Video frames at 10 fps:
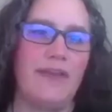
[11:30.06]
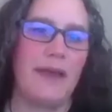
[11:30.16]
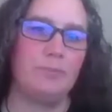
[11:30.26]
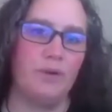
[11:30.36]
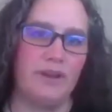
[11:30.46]

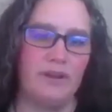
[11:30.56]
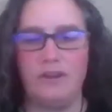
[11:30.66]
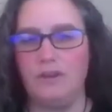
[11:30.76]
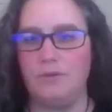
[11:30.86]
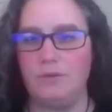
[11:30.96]
until that
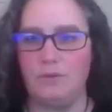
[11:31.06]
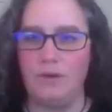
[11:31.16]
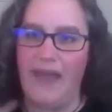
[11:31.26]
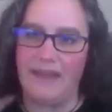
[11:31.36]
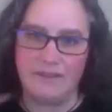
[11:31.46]
point,
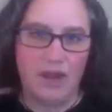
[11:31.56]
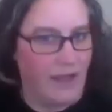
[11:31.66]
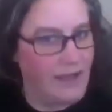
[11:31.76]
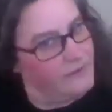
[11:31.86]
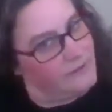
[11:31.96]
you had
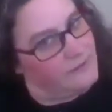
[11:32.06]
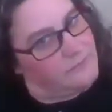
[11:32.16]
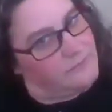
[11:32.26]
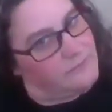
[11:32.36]
not?